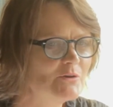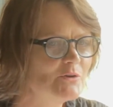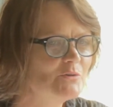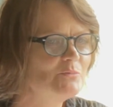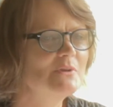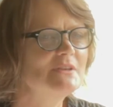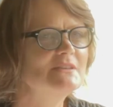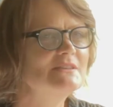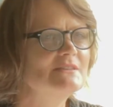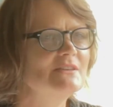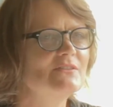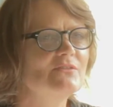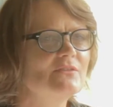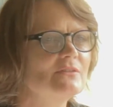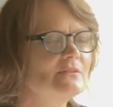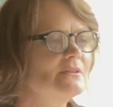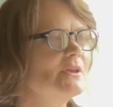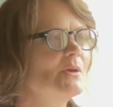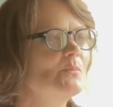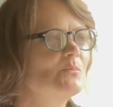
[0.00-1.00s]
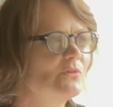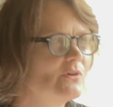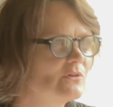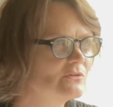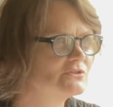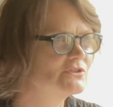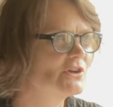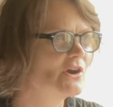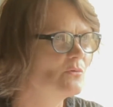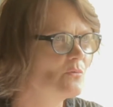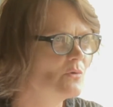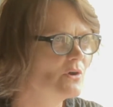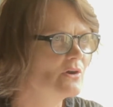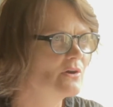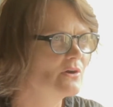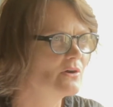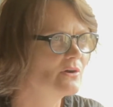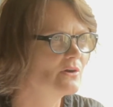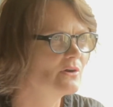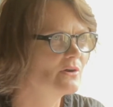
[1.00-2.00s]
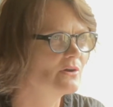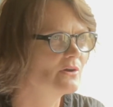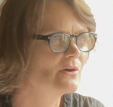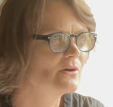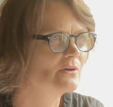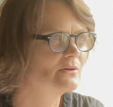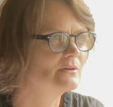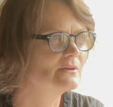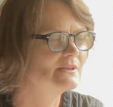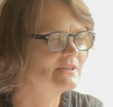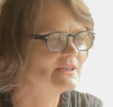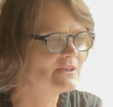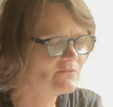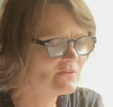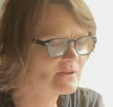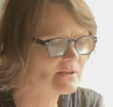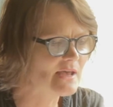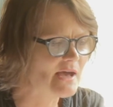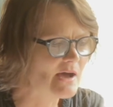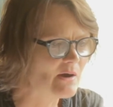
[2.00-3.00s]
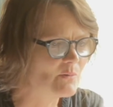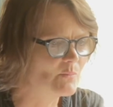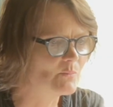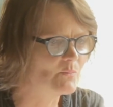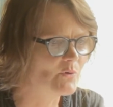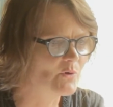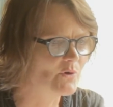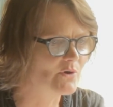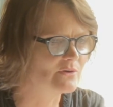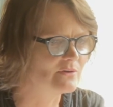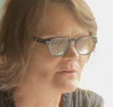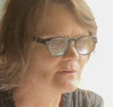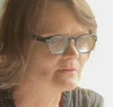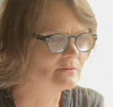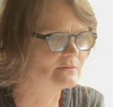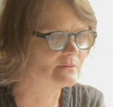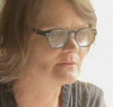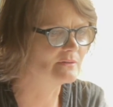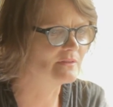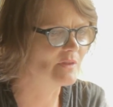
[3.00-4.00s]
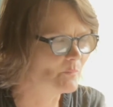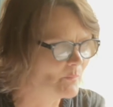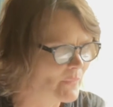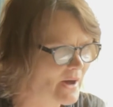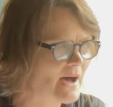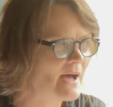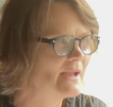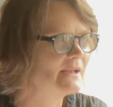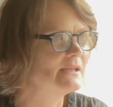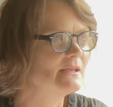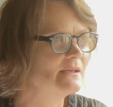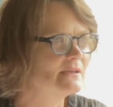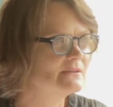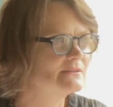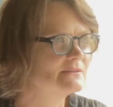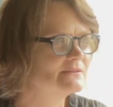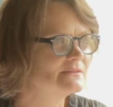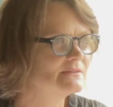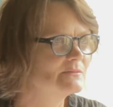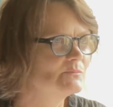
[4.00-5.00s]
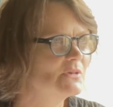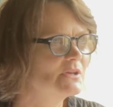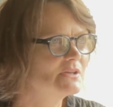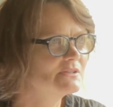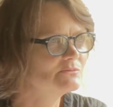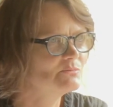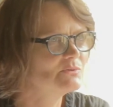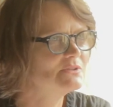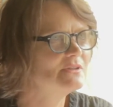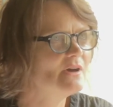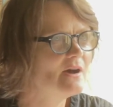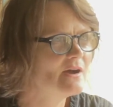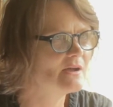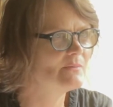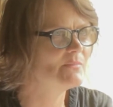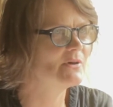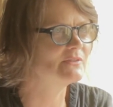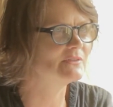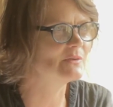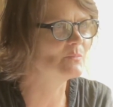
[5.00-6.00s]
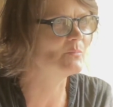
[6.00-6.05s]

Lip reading: we differently approach our work, given how important the body is? Because we talk about the